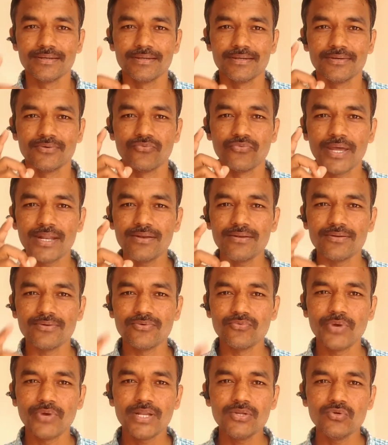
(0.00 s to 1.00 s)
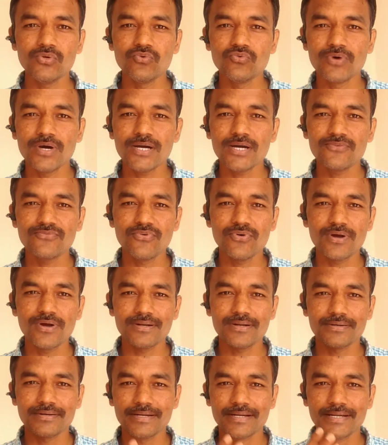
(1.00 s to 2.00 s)
when you work
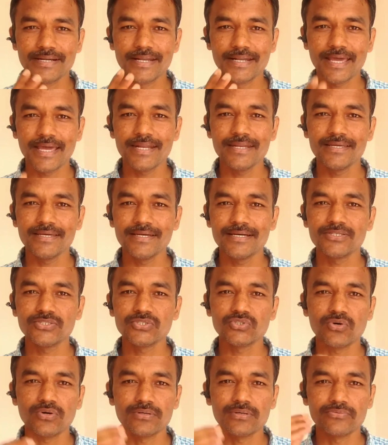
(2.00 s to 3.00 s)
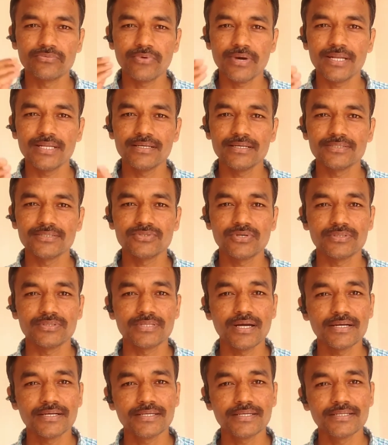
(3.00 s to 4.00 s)
for 10 years or 12 years or
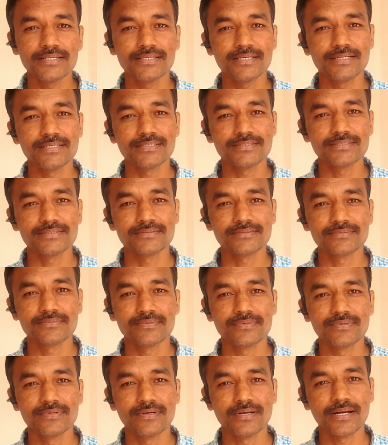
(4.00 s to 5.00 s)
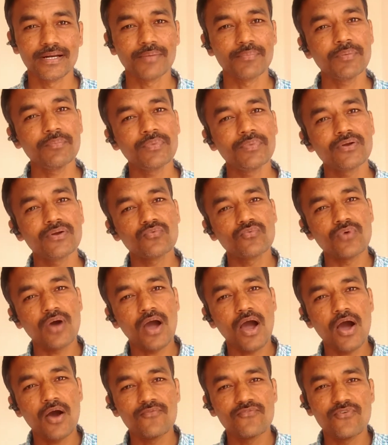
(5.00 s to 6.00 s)
13 years, remember
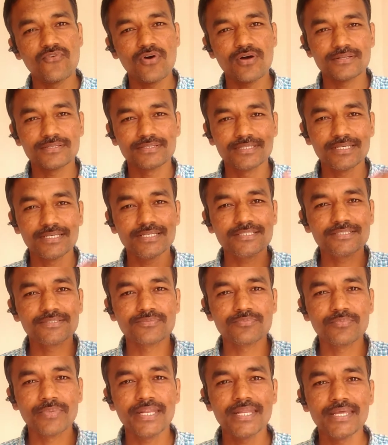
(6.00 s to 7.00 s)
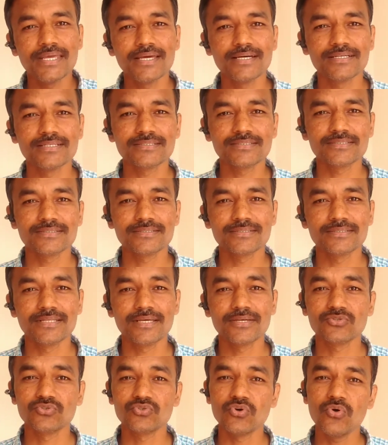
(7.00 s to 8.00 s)
for these many years, there
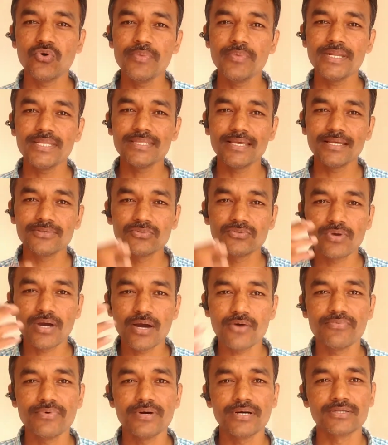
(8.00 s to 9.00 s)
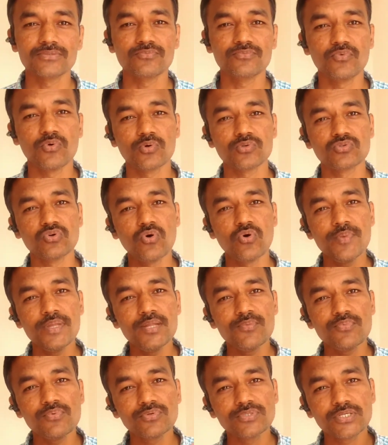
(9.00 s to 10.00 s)
are so many things you have worked, for so many
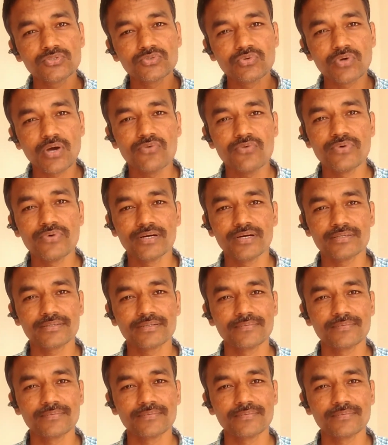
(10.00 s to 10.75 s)
projects you have worked.